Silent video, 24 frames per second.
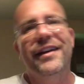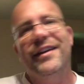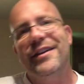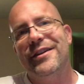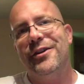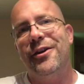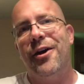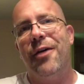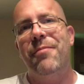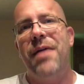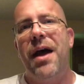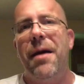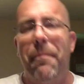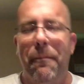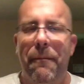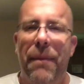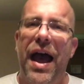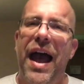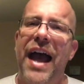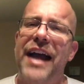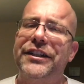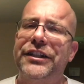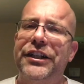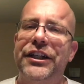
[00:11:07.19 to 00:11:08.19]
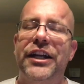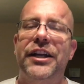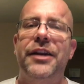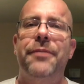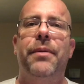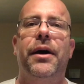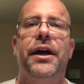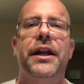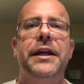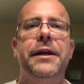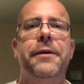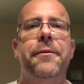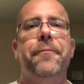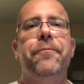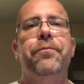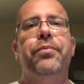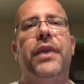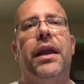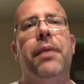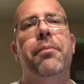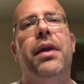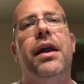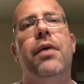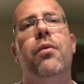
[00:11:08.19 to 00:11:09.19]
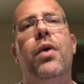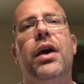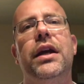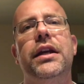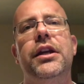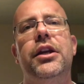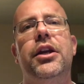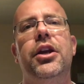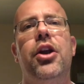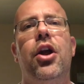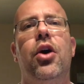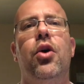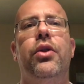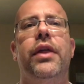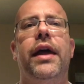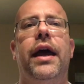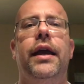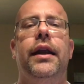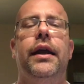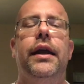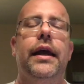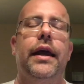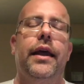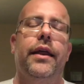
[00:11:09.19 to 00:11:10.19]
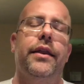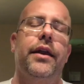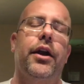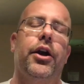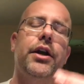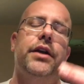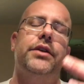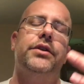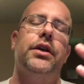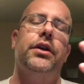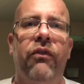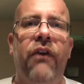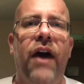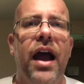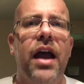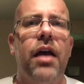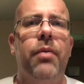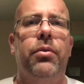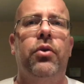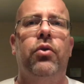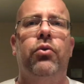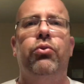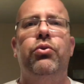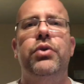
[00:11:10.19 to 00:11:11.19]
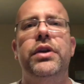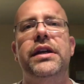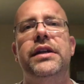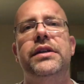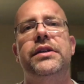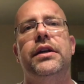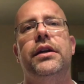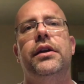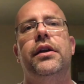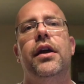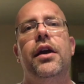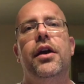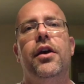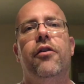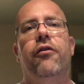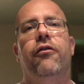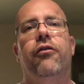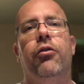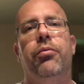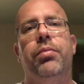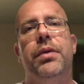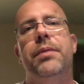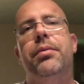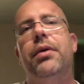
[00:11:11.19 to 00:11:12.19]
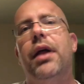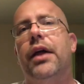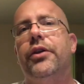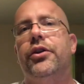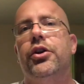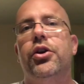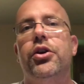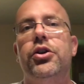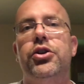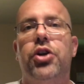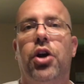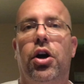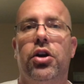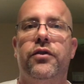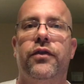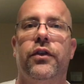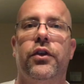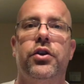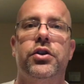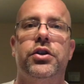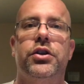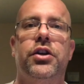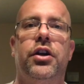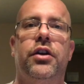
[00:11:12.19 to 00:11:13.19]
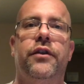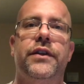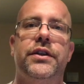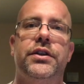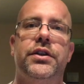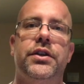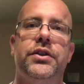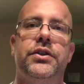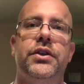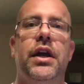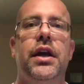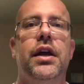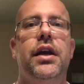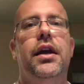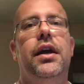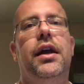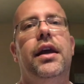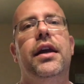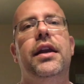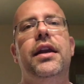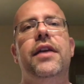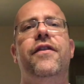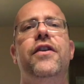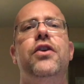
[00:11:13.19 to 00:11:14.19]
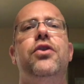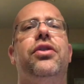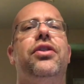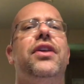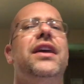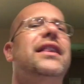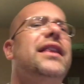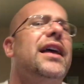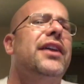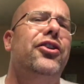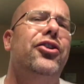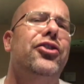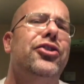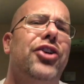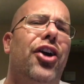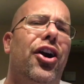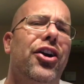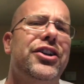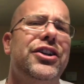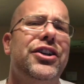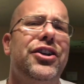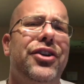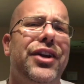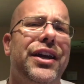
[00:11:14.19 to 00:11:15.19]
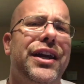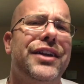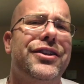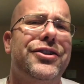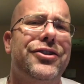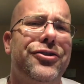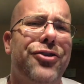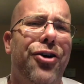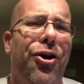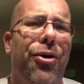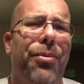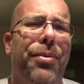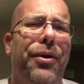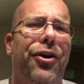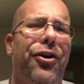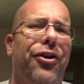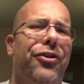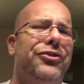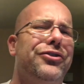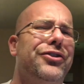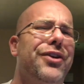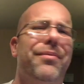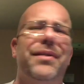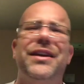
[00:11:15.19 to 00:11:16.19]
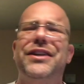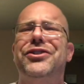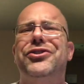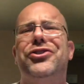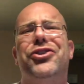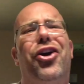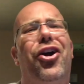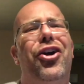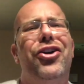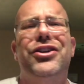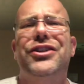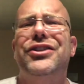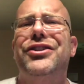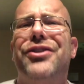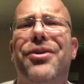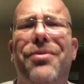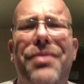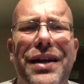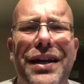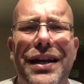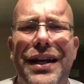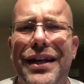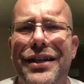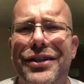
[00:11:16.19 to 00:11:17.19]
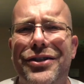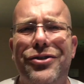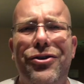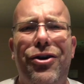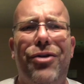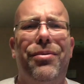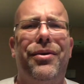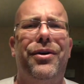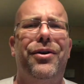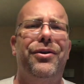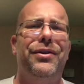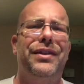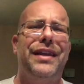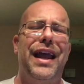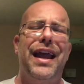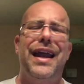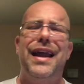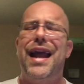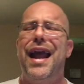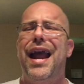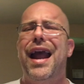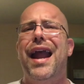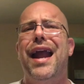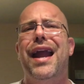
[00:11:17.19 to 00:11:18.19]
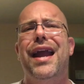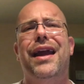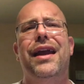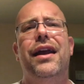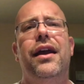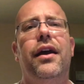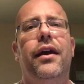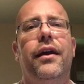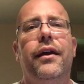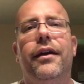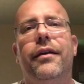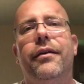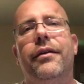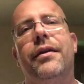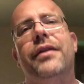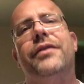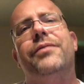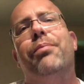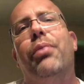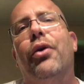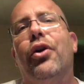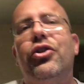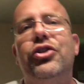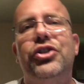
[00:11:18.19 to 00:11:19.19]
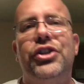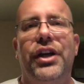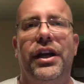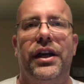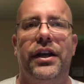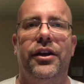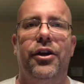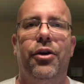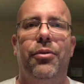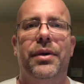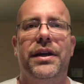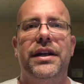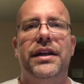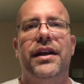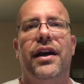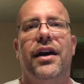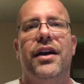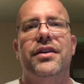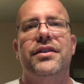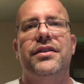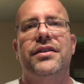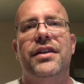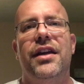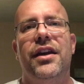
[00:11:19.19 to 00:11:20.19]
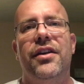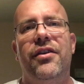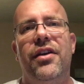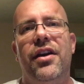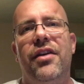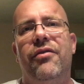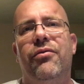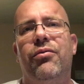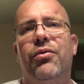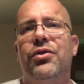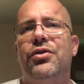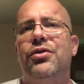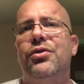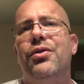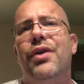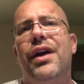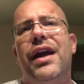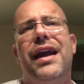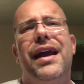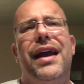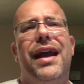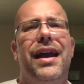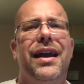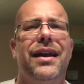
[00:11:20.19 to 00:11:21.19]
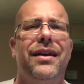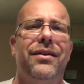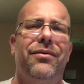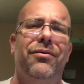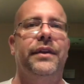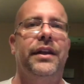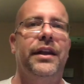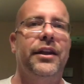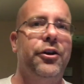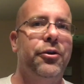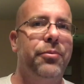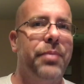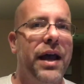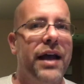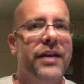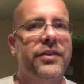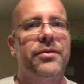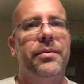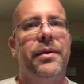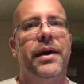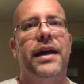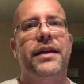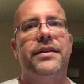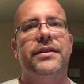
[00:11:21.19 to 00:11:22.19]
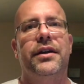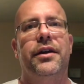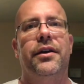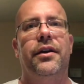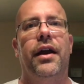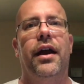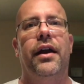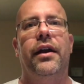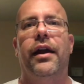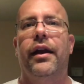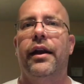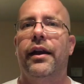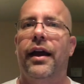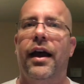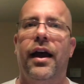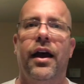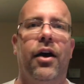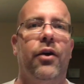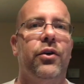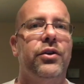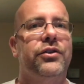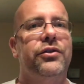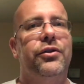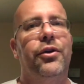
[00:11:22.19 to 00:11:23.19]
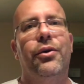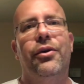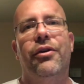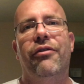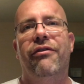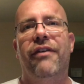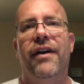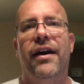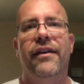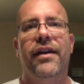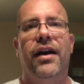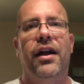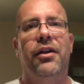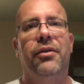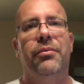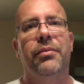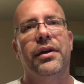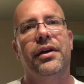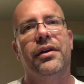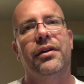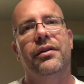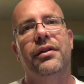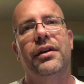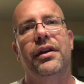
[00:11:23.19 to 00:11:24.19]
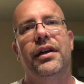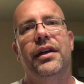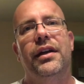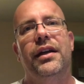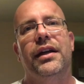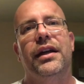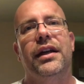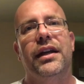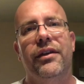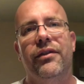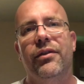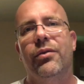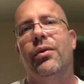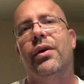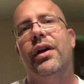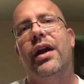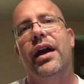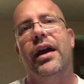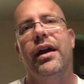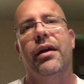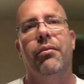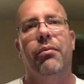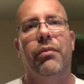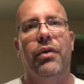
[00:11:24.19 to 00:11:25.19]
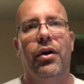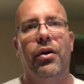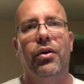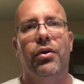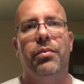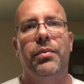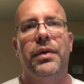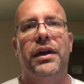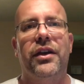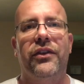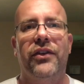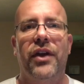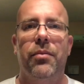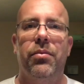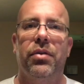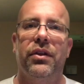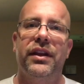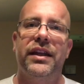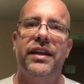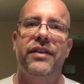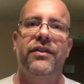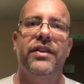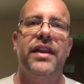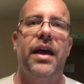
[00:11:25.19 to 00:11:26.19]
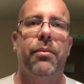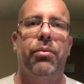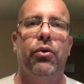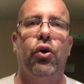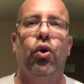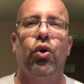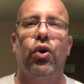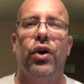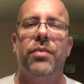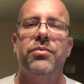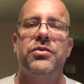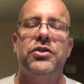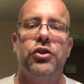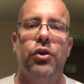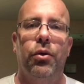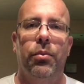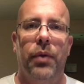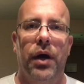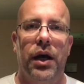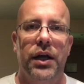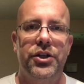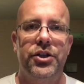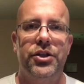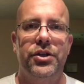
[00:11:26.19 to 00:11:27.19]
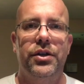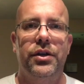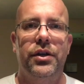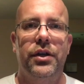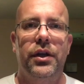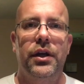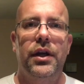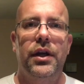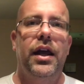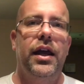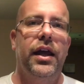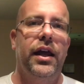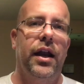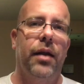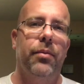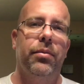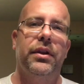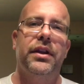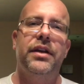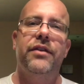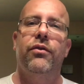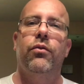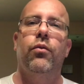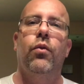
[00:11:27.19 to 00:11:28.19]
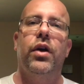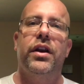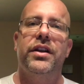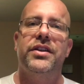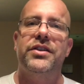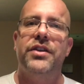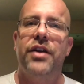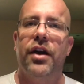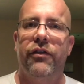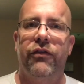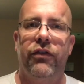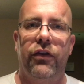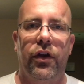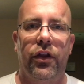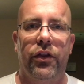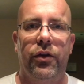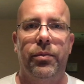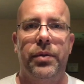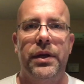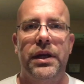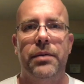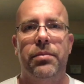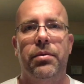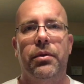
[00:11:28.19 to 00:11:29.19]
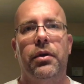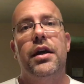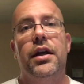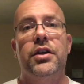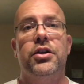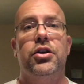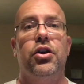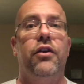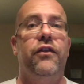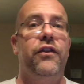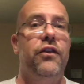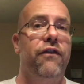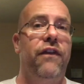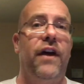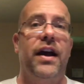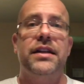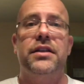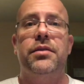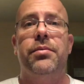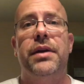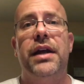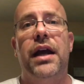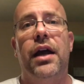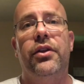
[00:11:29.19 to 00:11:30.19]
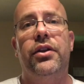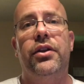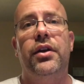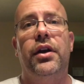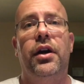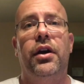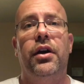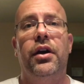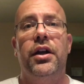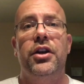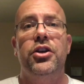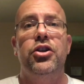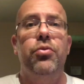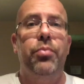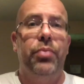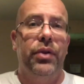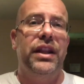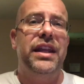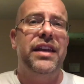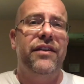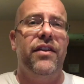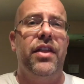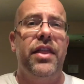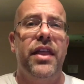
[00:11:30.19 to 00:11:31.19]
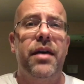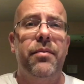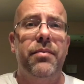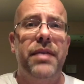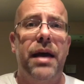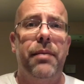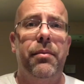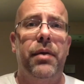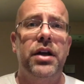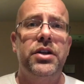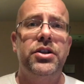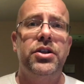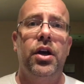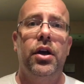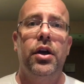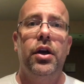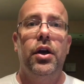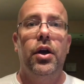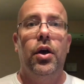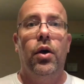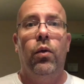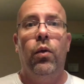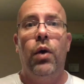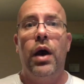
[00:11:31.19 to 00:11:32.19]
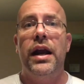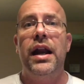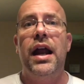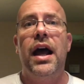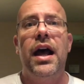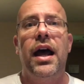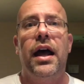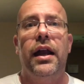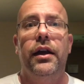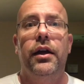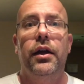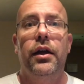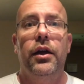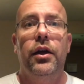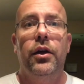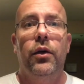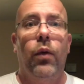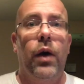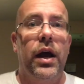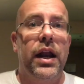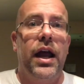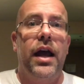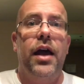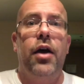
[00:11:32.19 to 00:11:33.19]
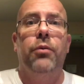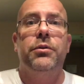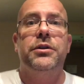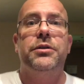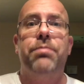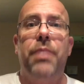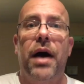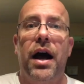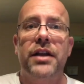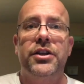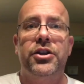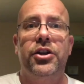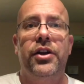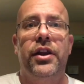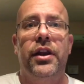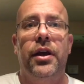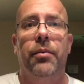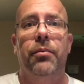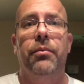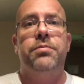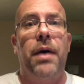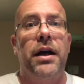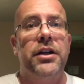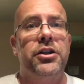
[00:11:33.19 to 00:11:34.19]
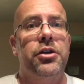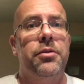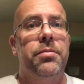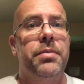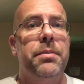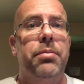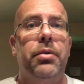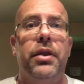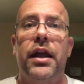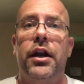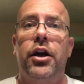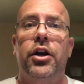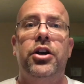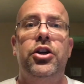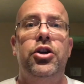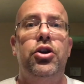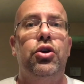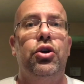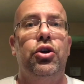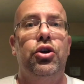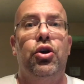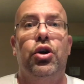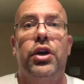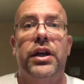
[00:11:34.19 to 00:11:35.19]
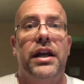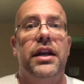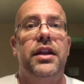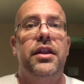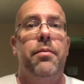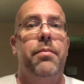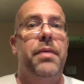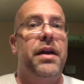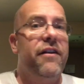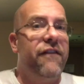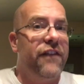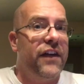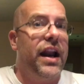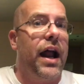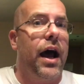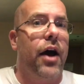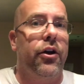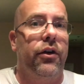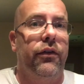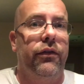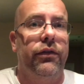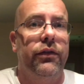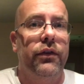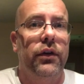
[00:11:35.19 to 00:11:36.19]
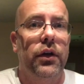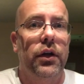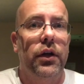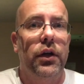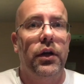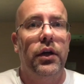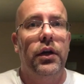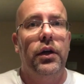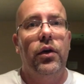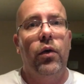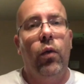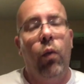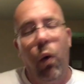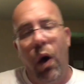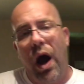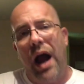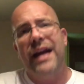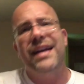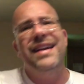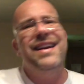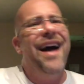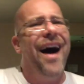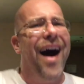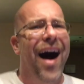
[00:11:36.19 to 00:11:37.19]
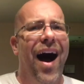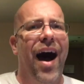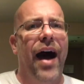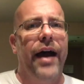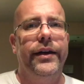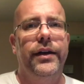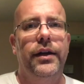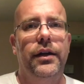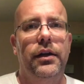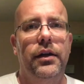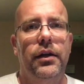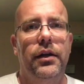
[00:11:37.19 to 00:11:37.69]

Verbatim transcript: So I'm not bashing anybody, but I want you to know that there is a viable reason for people out there to charge for their services. And if you think that they're charging you to get sober or somebody's charging somebody to get sober with AA, that's bullshit. Nobody does. If we're true AA, they do pass the basket around. And I always throw in a $5 bill, even when I am broke, because I believe in that program so much and I believe in what it's done for other people. And so if you find somebody out there and you believe in them that much, why not? Why not help sponsor them? Sponsor the people that are you, are getting the benefit out of. Why not?